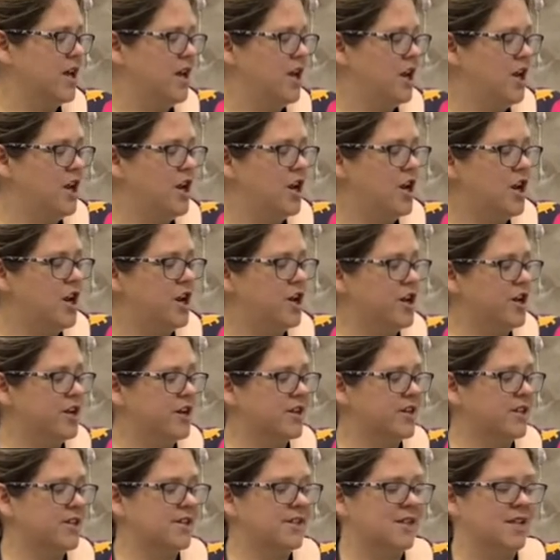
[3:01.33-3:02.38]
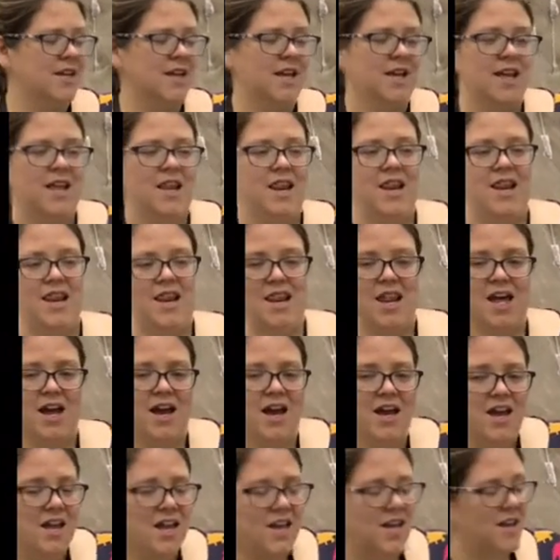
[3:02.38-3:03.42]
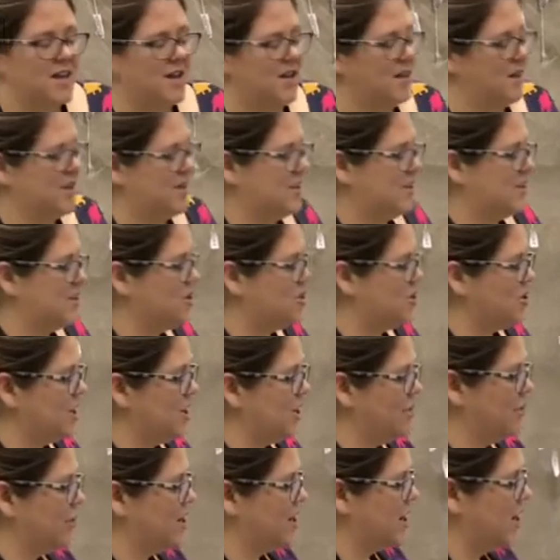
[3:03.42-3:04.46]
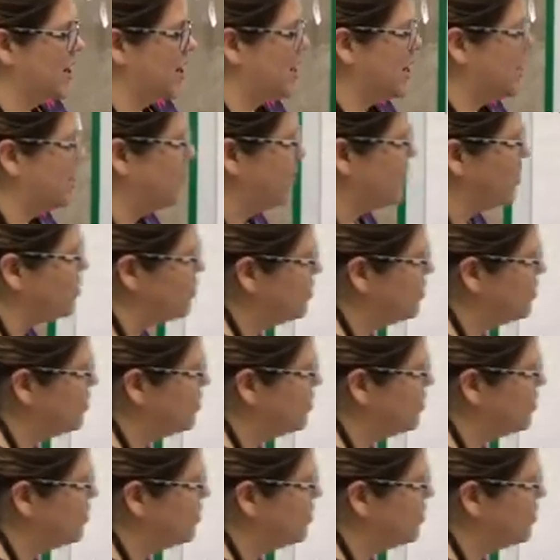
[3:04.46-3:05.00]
looks like, it's a tricky word like, but you